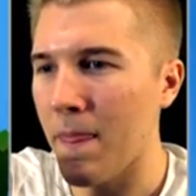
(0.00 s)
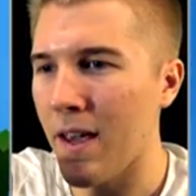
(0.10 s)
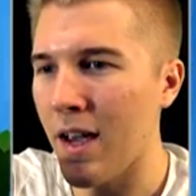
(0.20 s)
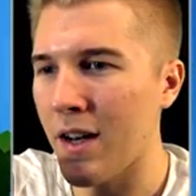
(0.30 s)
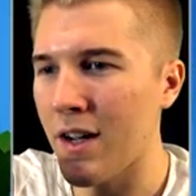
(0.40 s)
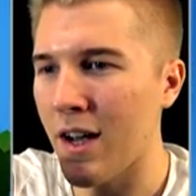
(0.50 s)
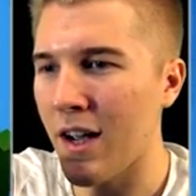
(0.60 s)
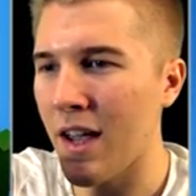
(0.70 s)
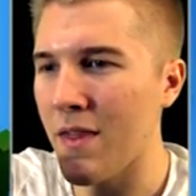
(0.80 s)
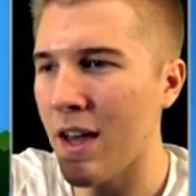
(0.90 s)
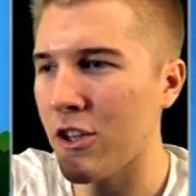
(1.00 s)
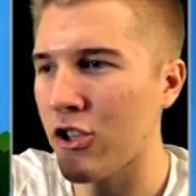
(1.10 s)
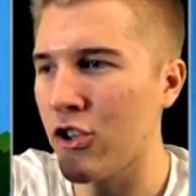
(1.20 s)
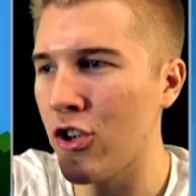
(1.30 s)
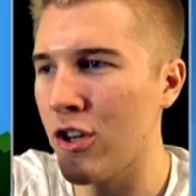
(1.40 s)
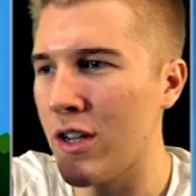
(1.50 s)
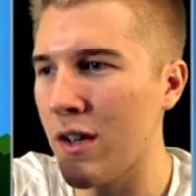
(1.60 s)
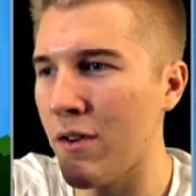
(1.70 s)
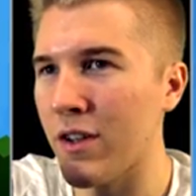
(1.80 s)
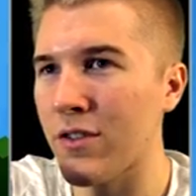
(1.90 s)
And, uh, and that should
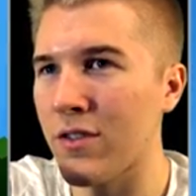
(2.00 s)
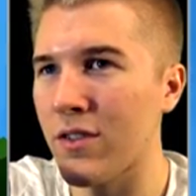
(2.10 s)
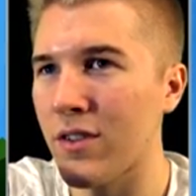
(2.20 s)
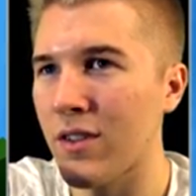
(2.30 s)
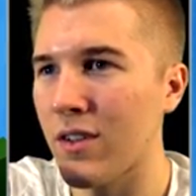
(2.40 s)
give us